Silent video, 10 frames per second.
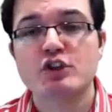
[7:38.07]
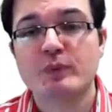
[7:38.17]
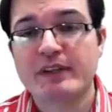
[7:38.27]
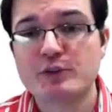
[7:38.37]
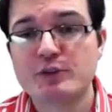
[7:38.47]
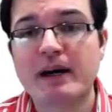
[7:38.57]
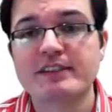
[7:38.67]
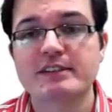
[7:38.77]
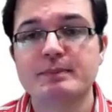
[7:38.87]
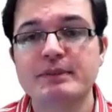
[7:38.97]
to each
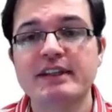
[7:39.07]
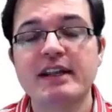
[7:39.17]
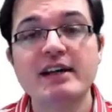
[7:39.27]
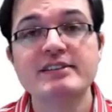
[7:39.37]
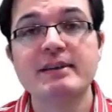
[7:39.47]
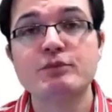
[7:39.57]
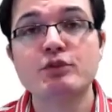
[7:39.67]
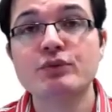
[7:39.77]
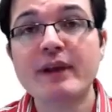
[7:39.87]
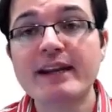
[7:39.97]
participant and asked them
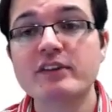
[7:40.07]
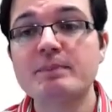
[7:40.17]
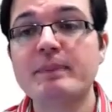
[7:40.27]
to rate the